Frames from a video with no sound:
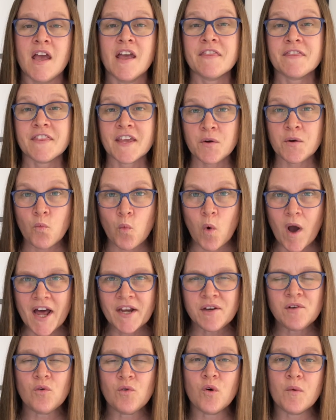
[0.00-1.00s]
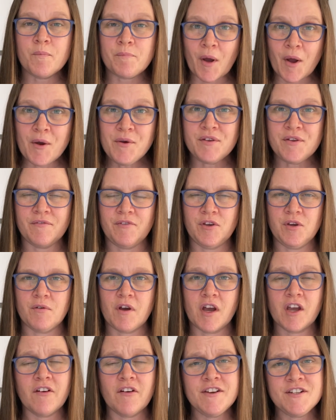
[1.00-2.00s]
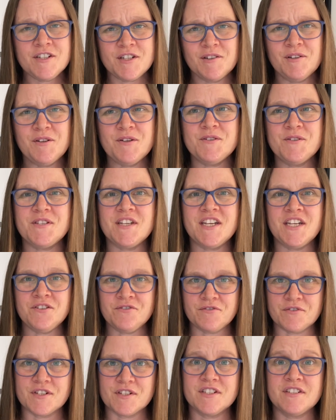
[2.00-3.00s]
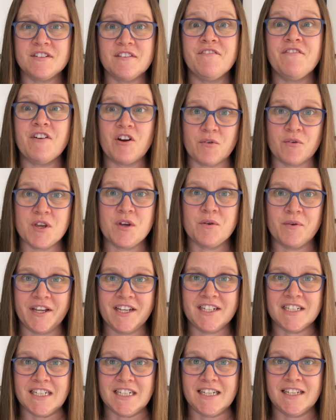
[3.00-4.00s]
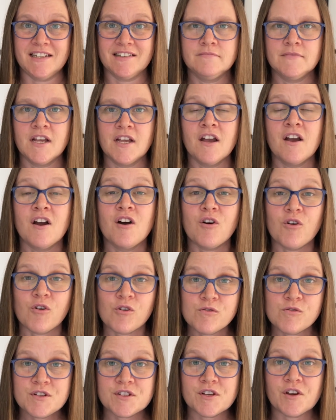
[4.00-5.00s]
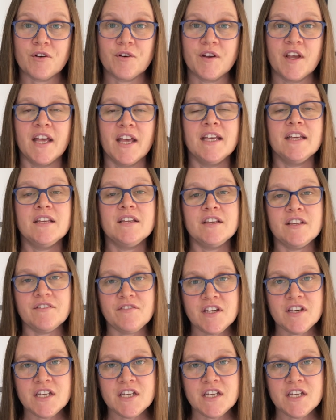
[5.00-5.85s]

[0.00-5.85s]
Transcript: then one or both of you are going to lose interest very quickly. Also, giving